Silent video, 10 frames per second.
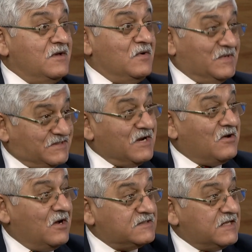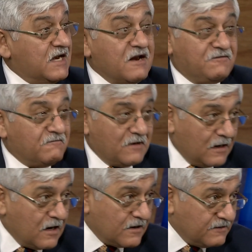which can cause that. And if you've
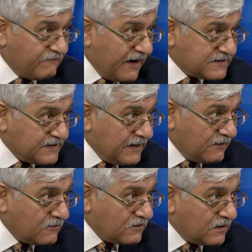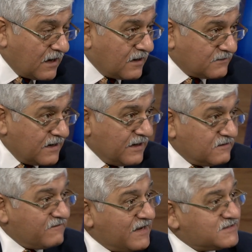not gotten your vaccine, go to your doctor and get
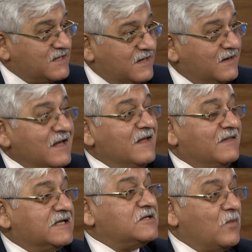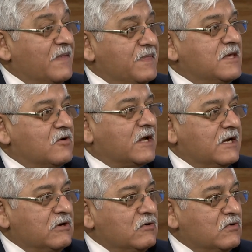the vaccine. That's the one thing you
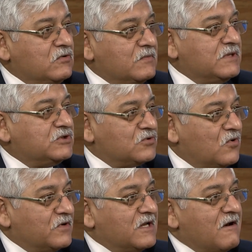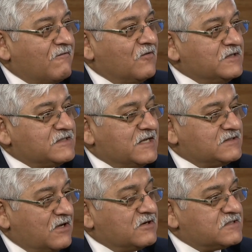can do to be sure that influenza
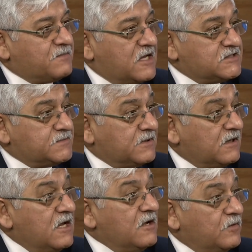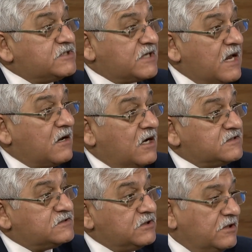is not responsible, which can
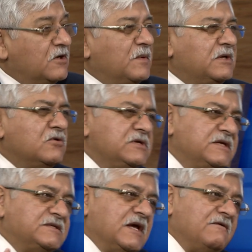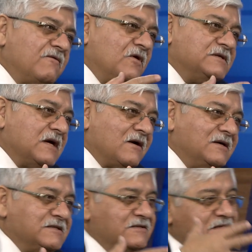cause, you know, we usually say influenza
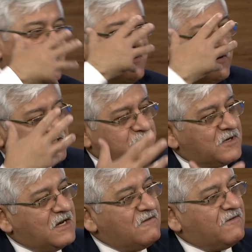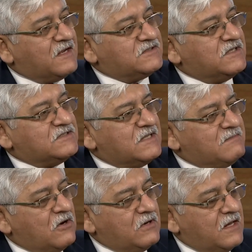causes respiratory infections,
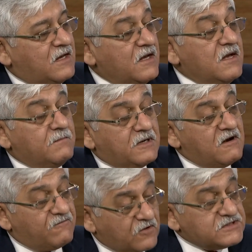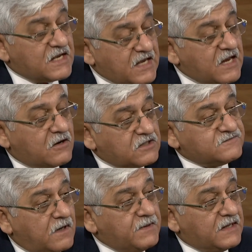pneumonia, but influenza can cause
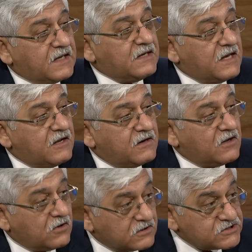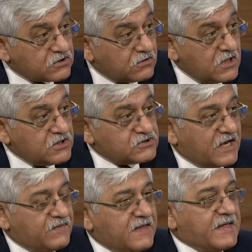vomiting and diarrhea also. So
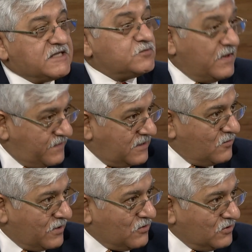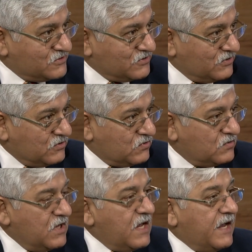I think that's one thing you can also
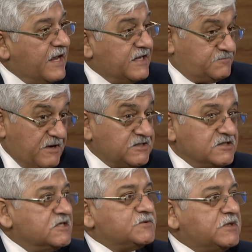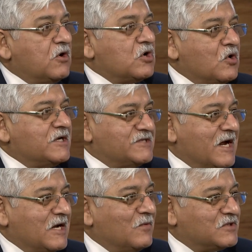do, especially since we don't know
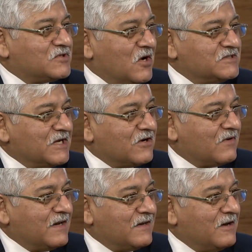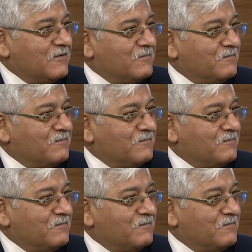exactly what's causing it right now.